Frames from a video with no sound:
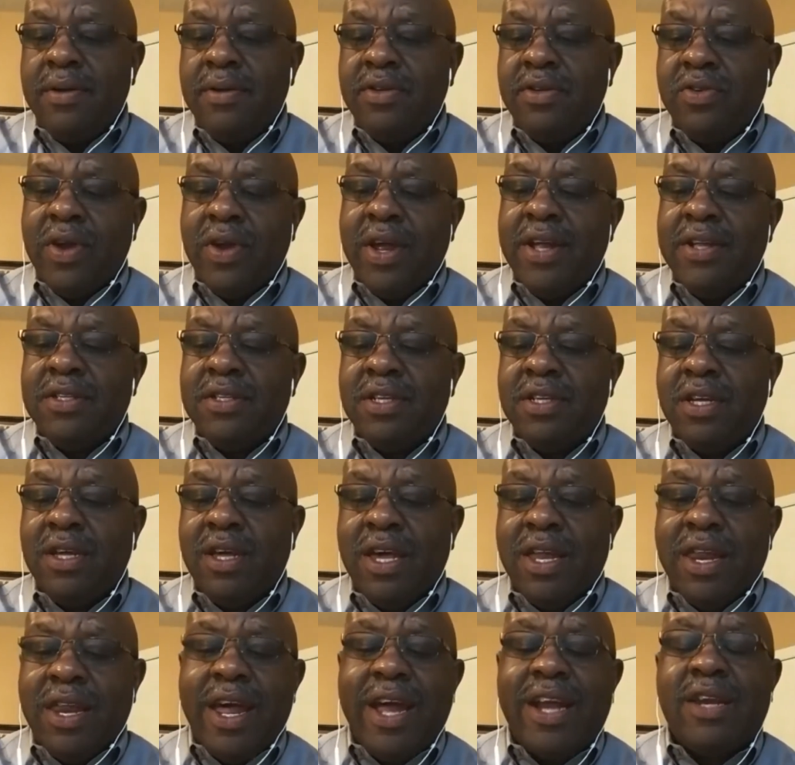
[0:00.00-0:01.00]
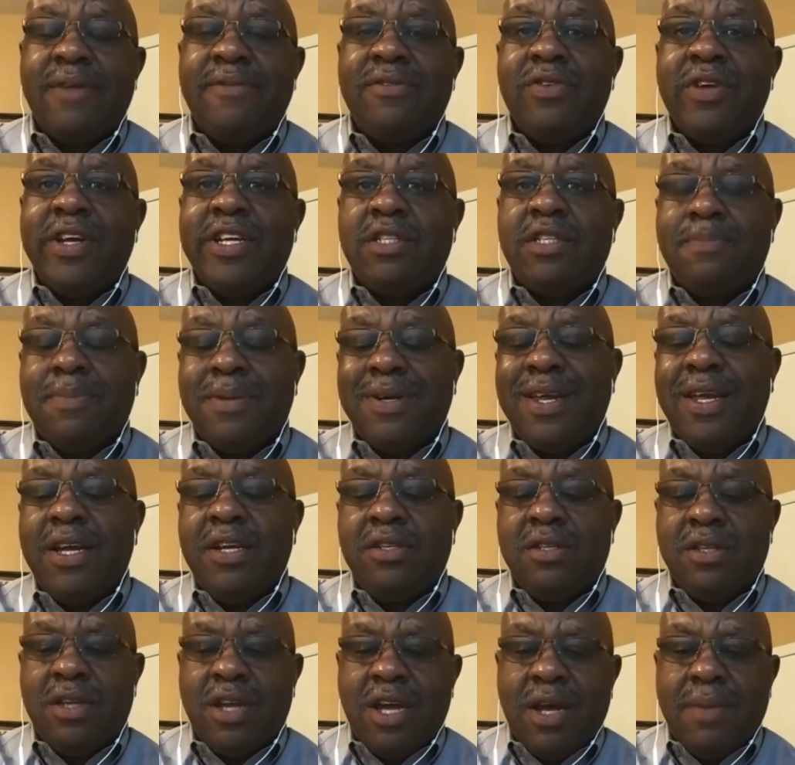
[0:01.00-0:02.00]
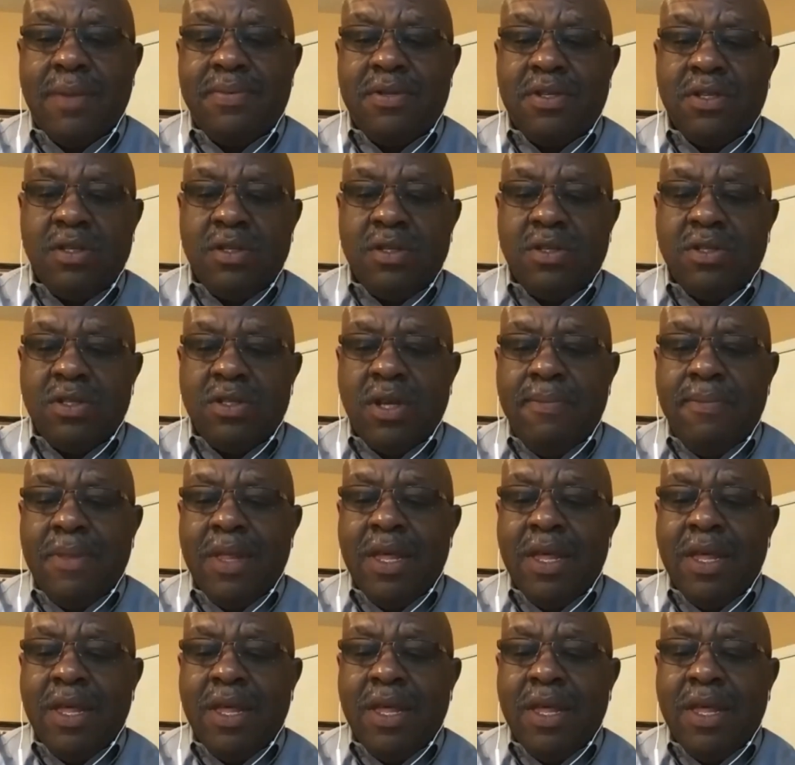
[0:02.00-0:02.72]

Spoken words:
transit, and active transportation options,